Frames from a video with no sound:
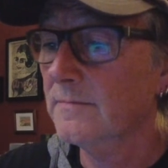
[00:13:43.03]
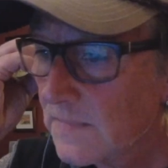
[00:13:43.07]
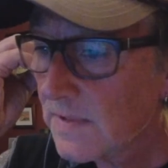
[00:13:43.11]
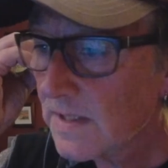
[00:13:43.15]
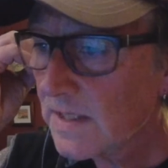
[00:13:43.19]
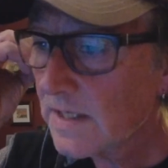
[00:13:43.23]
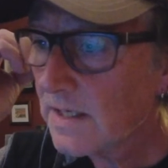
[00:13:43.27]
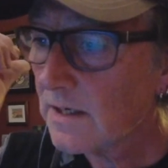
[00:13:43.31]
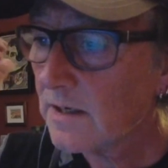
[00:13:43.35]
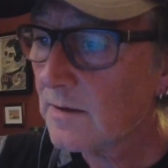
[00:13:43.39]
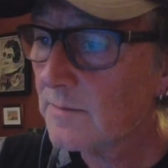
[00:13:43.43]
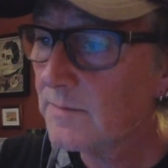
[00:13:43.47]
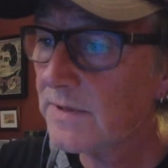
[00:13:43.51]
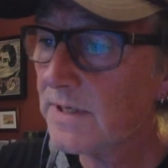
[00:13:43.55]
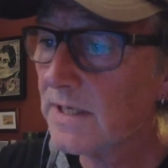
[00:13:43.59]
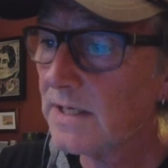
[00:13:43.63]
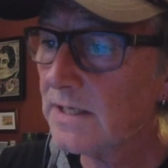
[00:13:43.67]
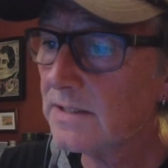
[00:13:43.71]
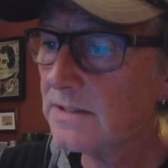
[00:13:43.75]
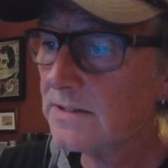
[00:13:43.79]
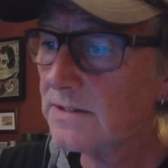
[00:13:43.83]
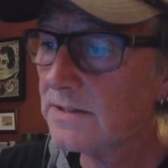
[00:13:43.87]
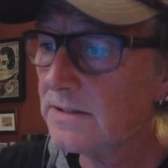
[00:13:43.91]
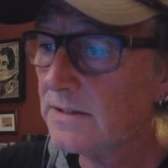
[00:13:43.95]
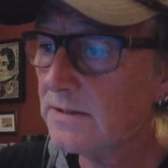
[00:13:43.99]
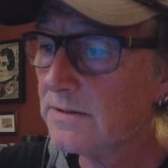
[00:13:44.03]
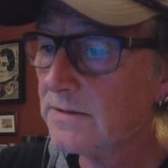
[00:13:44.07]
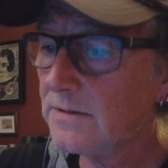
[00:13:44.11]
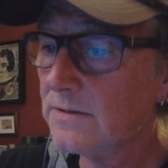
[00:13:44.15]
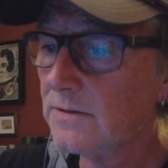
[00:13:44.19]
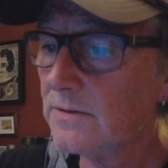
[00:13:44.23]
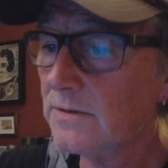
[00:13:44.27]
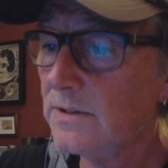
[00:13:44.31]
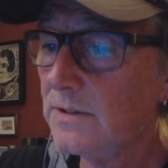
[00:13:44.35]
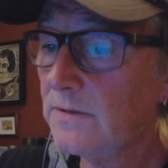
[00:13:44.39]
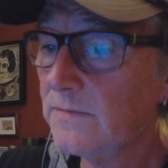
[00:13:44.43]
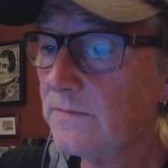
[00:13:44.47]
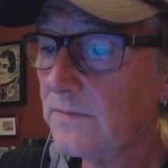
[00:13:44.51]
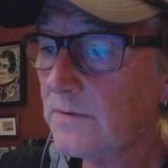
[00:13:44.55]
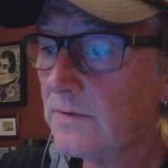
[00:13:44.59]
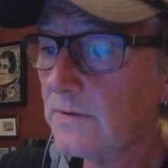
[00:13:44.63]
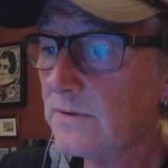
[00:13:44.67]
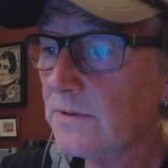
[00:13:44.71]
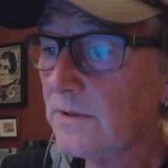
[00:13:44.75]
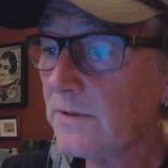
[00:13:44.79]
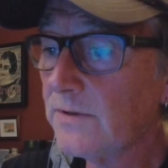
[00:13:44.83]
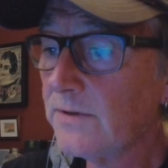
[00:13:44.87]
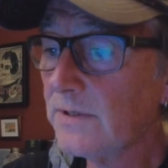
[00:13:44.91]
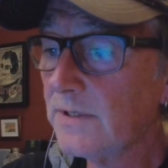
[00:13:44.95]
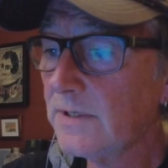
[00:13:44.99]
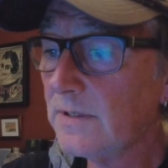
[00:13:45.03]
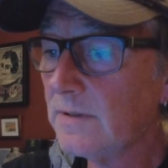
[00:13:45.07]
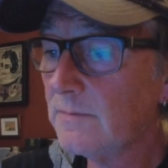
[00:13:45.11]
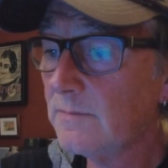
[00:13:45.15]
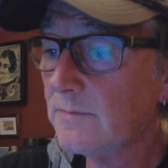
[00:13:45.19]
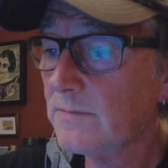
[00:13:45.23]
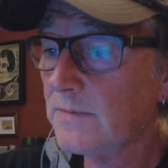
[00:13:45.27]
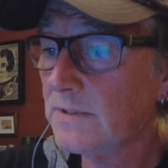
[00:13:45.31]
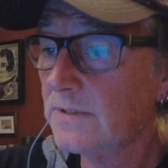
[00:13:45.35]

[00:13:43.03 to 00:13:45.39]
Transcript: Get up, guys. You've got nothing to...